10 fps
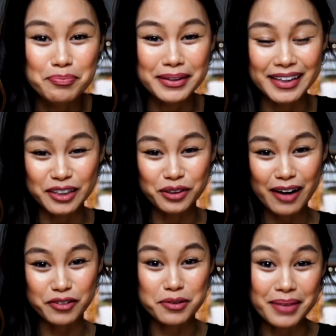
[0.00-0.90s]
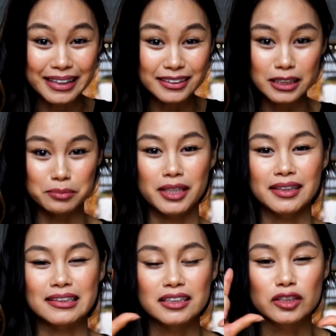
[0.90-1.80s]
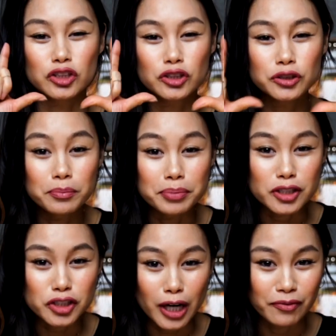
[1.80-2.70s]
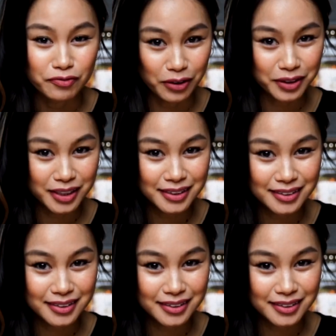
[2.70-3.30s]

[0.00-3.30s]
but then you have your main subject that's in super sharp focus?